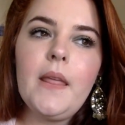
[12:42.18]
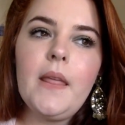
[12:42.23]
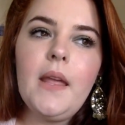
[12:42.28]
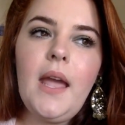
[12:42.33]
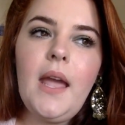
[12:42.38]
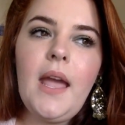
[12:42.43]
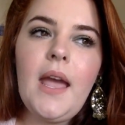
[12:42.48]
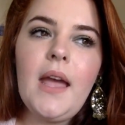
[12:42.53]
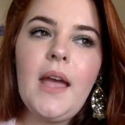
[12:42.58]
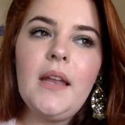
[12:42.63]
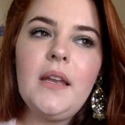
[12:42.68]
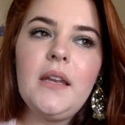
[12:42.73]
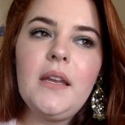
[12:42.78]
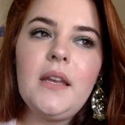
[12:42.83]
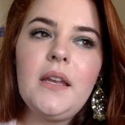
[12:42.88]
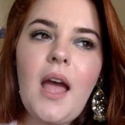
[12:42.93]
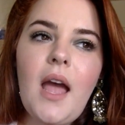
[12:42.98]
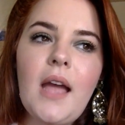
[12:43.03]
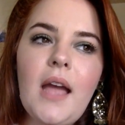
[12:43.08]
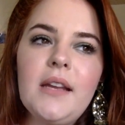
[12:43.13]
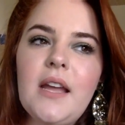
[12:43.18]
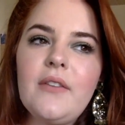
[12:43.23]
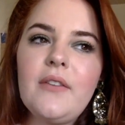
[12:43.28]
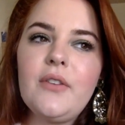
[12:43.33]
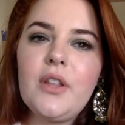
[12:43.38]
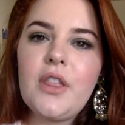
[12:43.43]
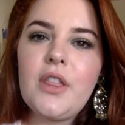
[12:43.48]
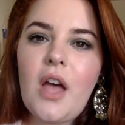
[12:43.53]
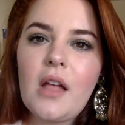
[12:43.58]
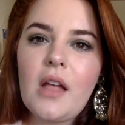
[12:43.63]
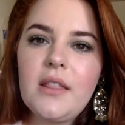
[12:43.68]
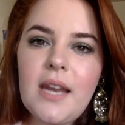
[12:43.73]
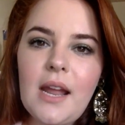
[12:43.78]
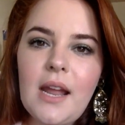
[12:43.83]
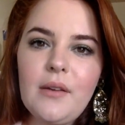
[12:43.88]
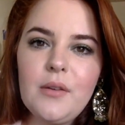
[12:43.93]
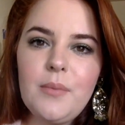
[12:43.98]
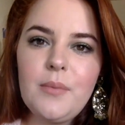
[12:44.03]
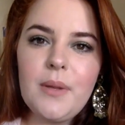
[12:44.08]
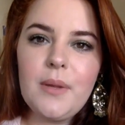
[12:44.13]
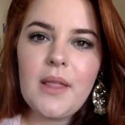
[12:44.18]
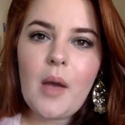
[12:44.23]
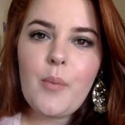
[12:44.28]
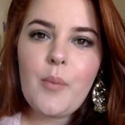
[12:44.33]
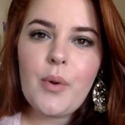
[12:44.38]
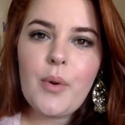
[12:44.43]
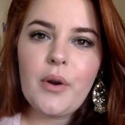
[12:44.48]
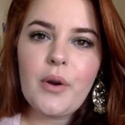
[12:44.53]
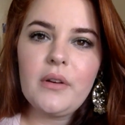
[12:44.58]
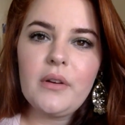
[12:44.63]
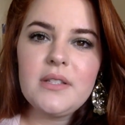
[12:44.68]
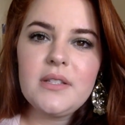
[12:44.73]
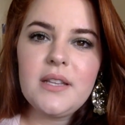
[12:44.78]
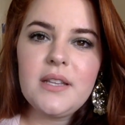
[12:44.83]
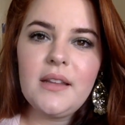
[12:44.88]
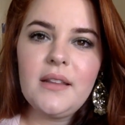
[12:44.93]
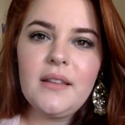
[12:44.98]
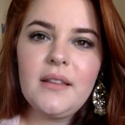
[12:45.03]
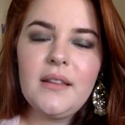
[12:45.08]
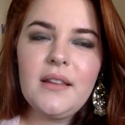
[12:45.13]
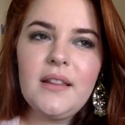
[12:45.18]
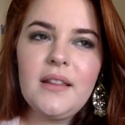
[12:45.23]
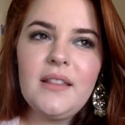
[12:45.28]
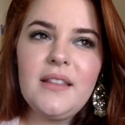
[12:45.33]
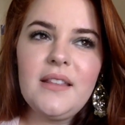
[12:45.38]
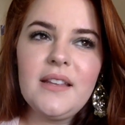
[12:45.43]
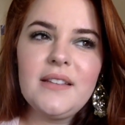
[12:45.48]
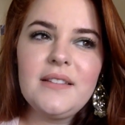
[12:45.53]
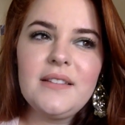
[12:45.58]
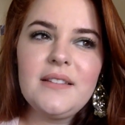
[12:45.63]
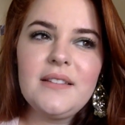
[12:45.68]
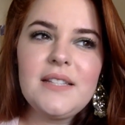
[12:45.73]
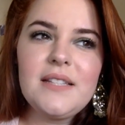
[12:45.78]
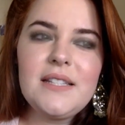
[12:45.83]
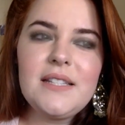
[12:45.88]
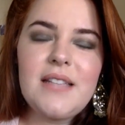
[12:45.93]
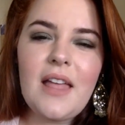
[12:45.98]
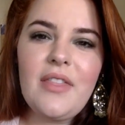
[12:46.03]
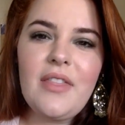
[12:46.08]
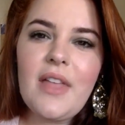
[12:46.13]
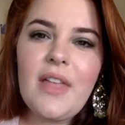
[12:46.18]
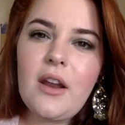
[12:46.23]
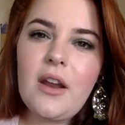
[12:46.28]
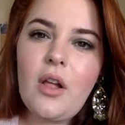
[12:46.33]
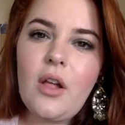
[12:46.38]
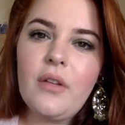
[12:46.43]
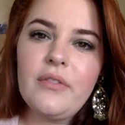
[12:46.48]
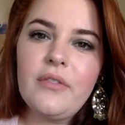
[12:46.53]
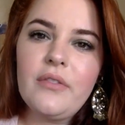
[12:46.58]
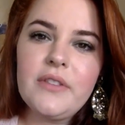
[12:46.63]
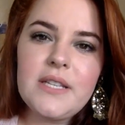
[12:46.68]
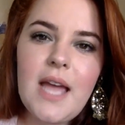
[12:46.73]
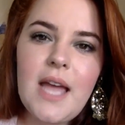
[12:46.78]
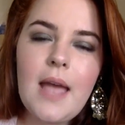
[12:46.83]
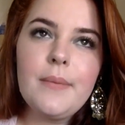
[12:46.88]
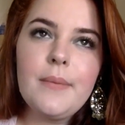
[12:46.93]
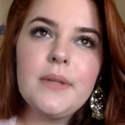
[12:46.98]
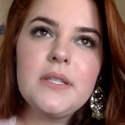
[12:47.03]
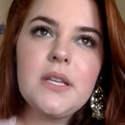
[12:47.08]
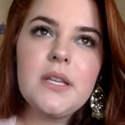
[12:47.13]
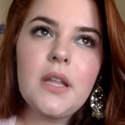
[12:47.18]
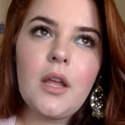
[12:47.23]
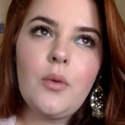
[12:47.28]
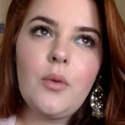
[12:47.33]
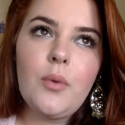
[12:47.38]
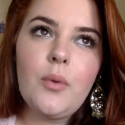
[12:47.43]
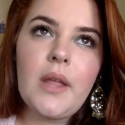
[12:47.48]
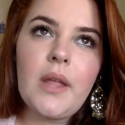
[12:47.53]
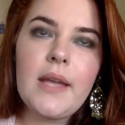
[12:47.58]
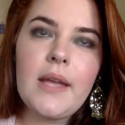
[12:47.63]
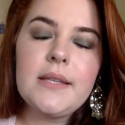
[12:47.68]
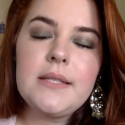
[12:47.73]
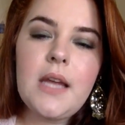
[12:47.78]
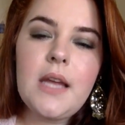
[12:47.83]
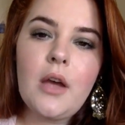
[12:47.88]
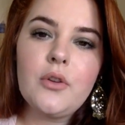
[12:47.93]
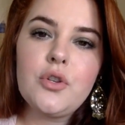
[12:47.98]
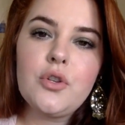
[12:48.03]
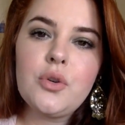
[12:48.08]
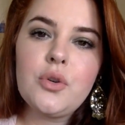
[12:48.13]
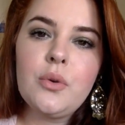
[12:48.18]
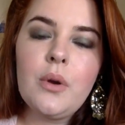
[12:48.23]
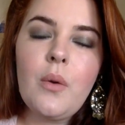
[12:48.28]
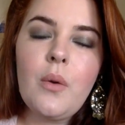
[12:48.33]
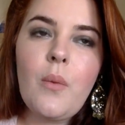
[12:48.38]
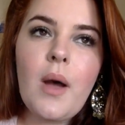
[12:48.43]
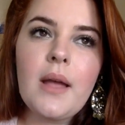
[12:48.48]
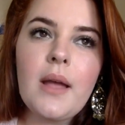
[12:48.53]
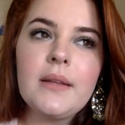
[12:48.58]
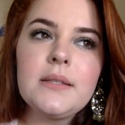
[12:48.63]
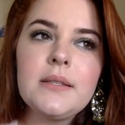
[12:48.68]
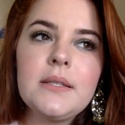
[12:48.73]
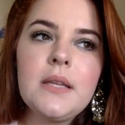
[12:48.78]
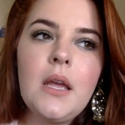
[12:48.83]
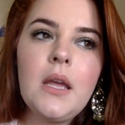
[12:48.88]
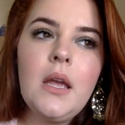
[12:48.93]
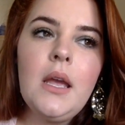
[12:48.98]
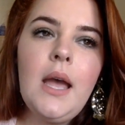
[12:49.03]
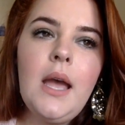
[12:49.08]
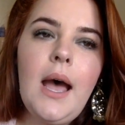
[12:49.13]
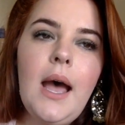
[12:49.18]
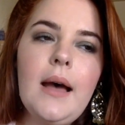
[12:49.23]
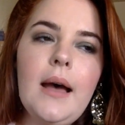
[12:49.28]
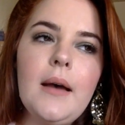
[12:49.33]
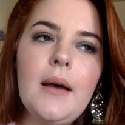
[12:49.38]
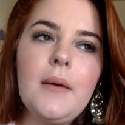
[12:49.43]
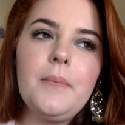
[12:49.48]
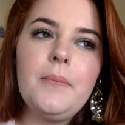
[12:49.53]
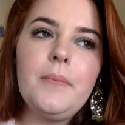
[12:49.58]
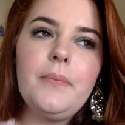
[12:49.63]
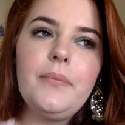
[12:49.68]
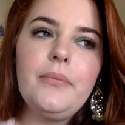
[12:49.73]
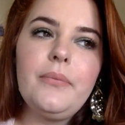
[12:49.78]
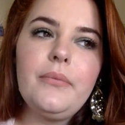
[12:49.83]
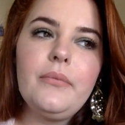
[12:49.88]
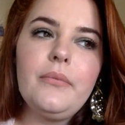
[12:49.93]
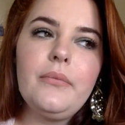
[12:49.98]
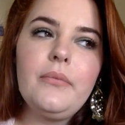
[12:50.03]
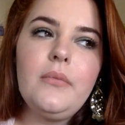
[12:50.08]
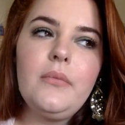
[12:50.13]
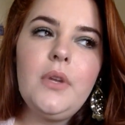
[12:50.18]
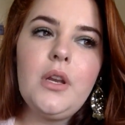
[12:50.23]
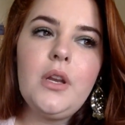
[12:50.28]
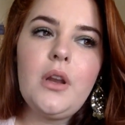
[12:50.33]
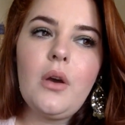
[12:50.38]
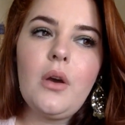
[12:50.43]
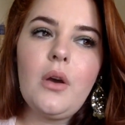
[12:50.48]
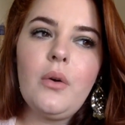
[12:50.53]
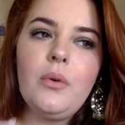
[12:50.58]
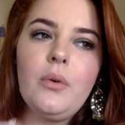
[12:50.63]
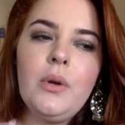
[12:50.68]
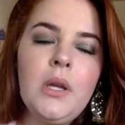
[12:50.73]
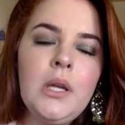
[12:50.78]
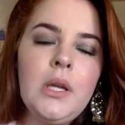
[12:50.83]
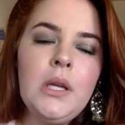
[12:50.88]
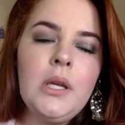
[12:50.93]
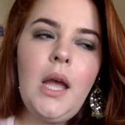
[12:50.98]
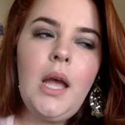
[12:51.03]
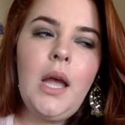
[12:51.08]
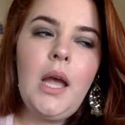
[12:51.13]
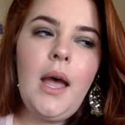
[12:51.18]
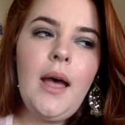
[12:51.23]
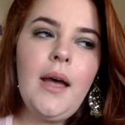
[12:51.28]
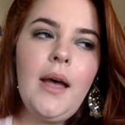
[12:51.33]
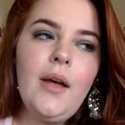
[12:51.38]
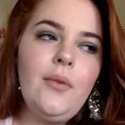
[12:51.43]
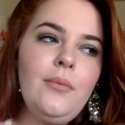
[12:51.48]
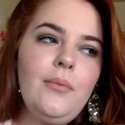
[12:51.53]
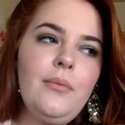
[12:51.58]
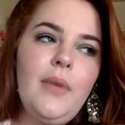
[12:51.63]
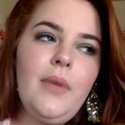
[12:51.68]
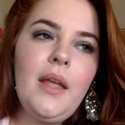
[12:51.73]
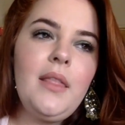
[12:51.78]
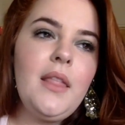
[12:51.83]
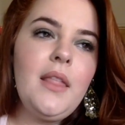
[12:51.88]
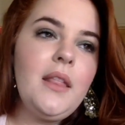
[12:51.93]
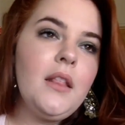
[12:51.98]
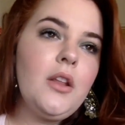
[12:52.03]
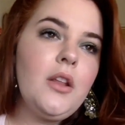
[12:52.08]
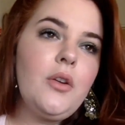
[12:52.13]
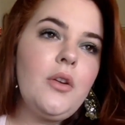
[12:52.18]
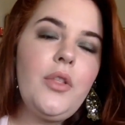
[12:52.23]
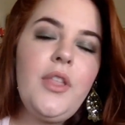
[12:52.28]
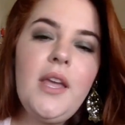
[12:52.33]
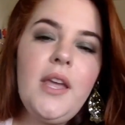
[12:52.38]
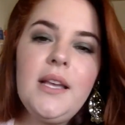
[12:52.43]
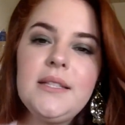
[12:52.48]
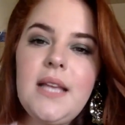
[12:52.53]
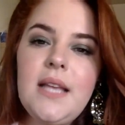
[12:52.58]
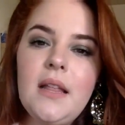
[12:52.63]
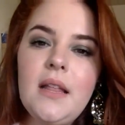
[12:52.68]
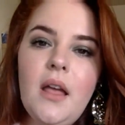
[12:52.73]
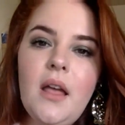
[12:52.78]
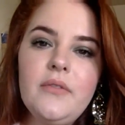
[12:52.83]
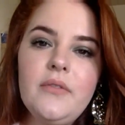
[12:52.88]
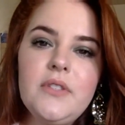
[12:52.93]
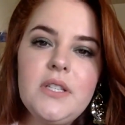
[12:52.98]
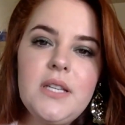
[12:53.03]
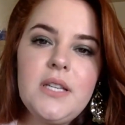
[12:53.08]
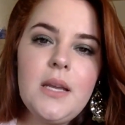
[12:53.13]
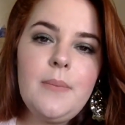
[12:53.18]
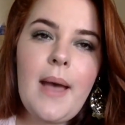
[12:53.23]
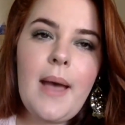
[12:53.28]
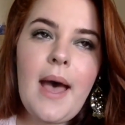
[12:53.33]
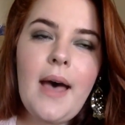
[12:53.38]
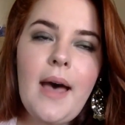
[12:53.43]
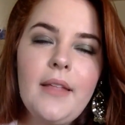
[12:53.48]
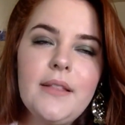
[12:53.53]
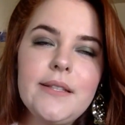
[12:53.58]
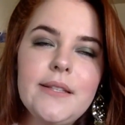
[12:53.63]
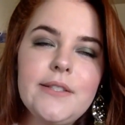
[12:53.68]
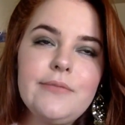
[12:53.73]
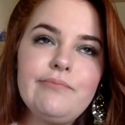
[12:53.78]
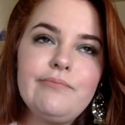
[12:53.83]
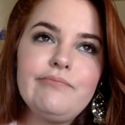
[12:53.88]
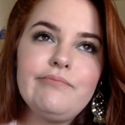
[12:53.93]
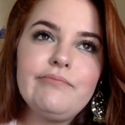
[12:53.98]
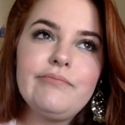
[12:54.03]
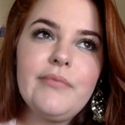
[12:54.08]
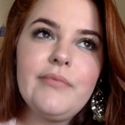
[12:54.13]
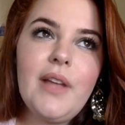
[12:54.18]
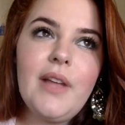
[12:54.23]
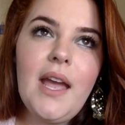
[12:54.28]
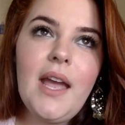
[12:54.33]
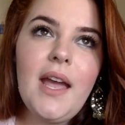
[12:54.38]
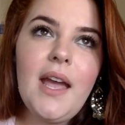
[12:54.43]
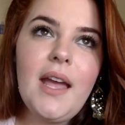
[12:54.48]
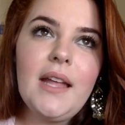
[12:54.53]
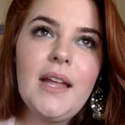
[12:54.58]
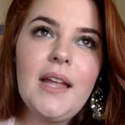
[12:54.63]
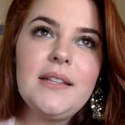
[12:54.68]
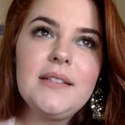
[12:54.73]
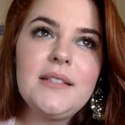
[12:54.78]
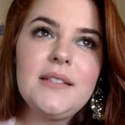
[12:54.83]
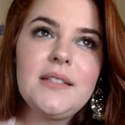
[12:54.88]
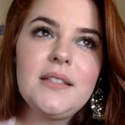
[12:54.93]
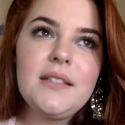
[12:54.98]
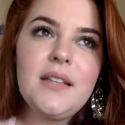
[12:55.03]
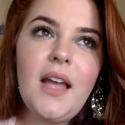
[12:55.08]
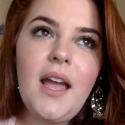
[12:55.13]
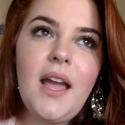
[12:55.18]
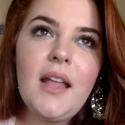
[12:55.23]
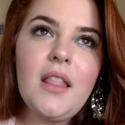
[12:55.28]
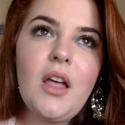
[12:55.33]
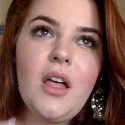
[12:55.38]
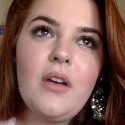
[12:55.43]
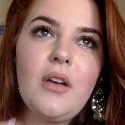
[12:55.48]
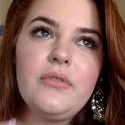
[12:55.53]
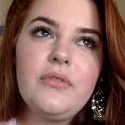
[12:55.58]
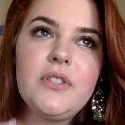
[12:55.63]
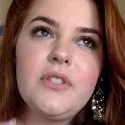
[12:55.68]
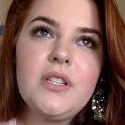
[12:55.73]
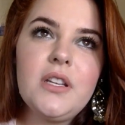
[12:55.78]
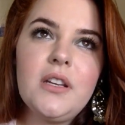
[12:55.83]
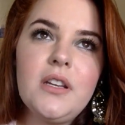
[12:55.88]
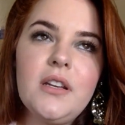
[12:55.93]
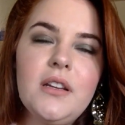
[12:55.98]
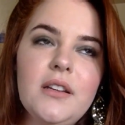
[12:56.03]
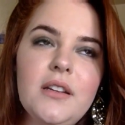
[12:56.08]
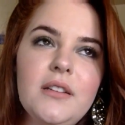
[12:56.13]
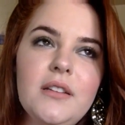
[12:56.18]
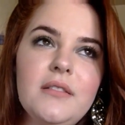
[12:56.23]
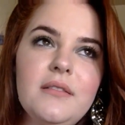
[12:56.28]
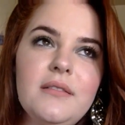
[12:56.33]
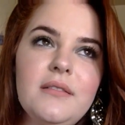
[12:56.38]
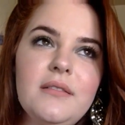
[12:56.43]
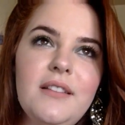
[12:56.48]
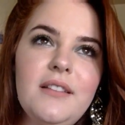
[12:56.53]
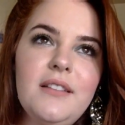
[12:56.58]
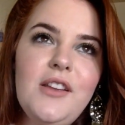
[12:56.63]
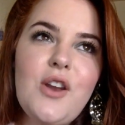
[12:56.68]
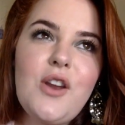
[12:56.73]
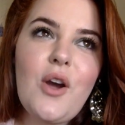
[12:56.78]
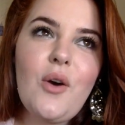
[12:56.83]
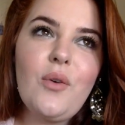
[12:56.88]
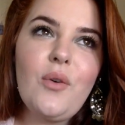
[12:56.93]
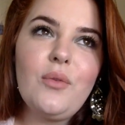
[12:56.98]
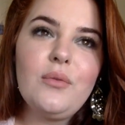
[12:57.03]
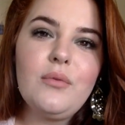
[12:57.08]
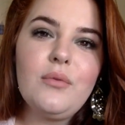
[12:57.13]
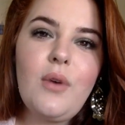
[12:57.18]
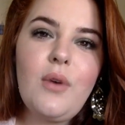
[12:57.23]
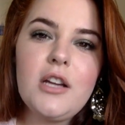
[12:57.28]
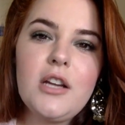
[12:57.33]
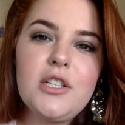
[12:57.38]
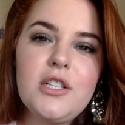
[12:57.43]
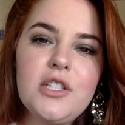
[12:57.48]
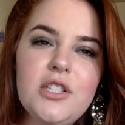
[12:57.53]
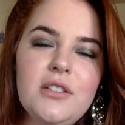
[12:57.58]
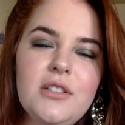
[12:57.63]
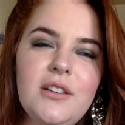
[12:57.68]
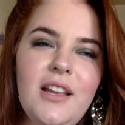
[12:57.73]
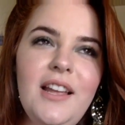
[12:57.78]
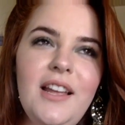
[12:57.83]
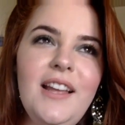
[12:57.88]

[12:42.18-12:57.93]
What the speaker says: and I never thought that I would be that person that said that all of the time until I realized how true it was. Um, you know, and then little things, I love to take baths and I love to, watch